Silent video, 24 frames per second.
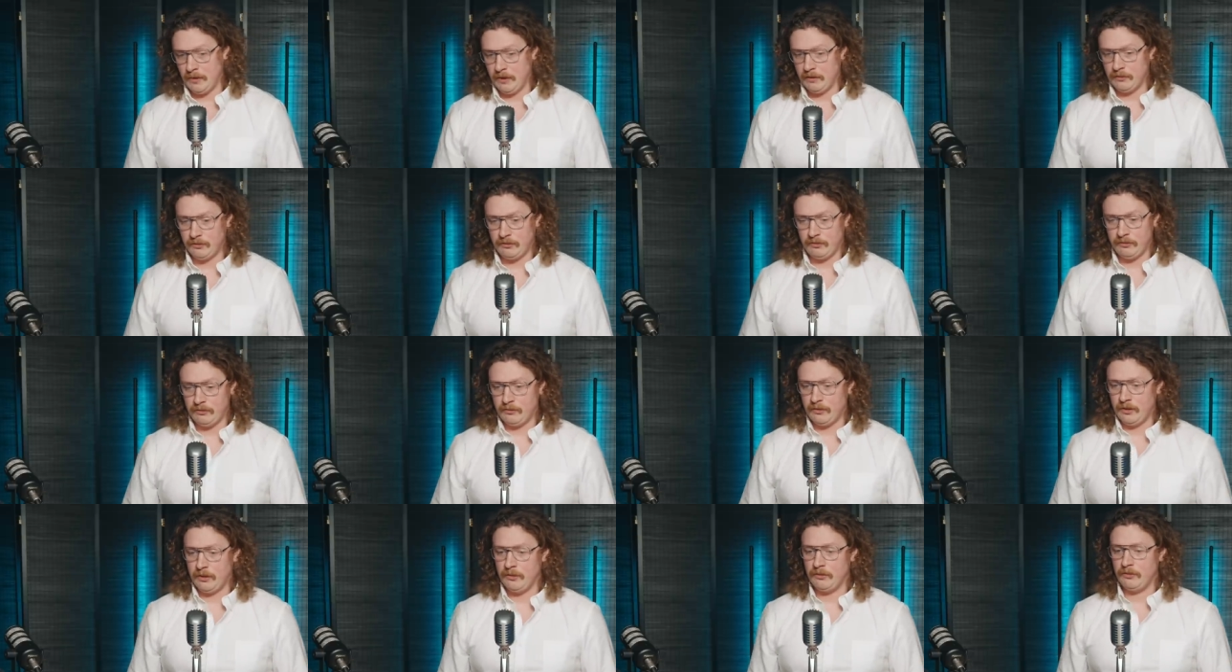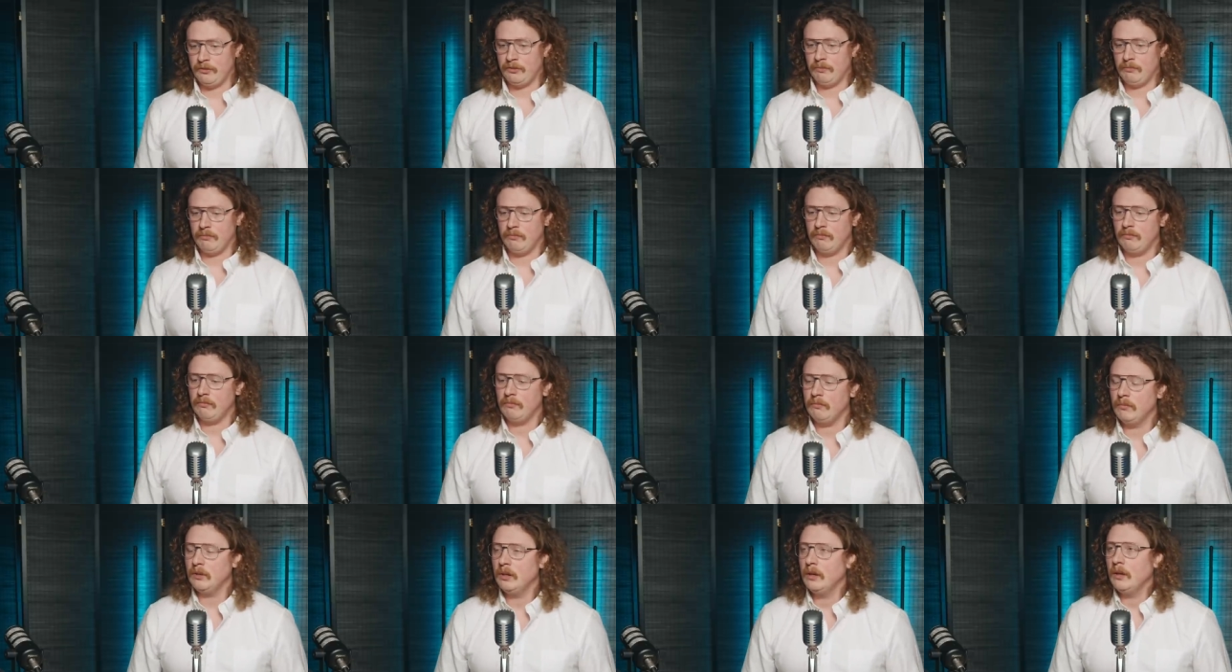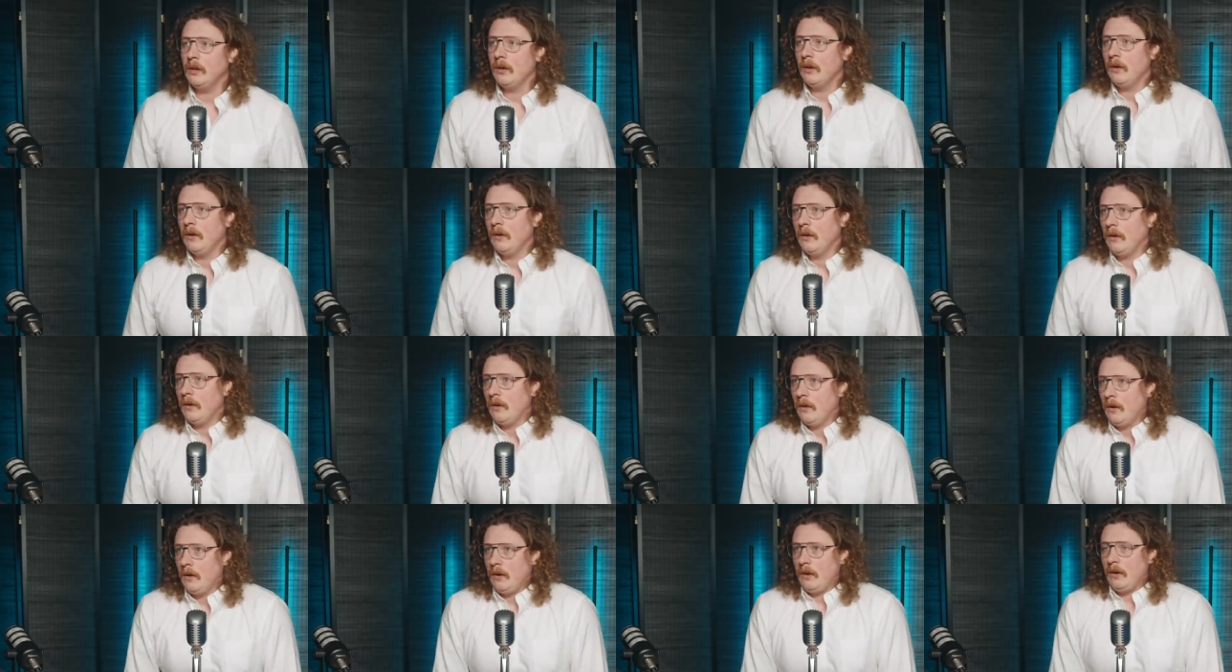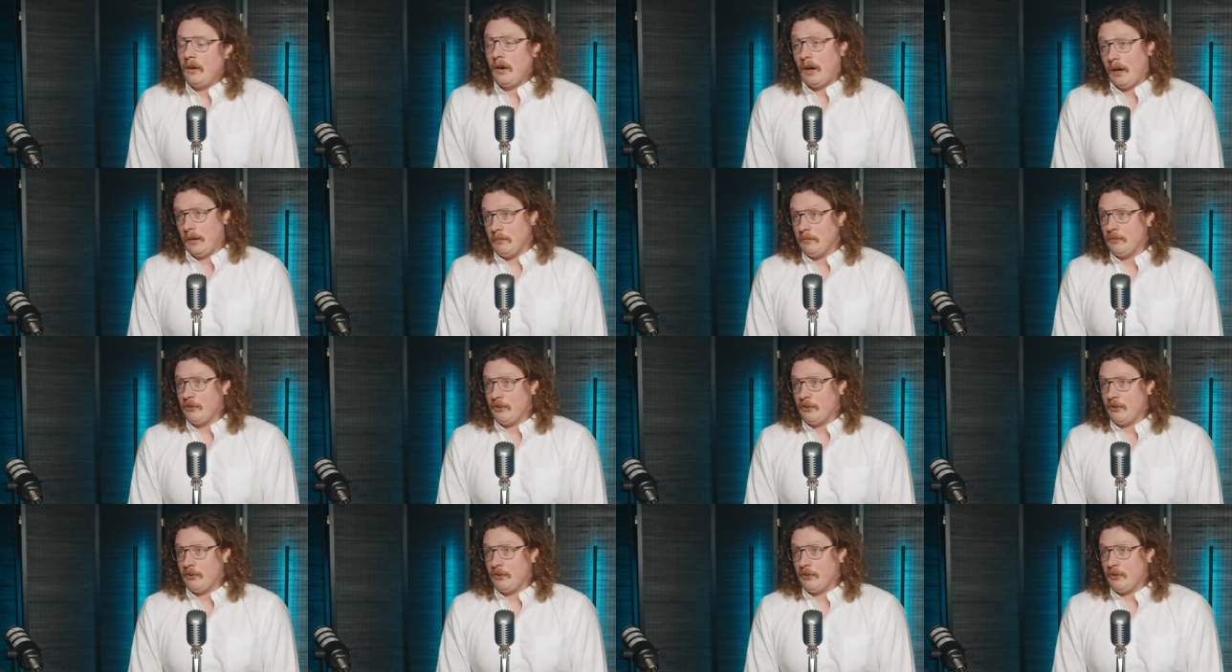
That's that's. I'm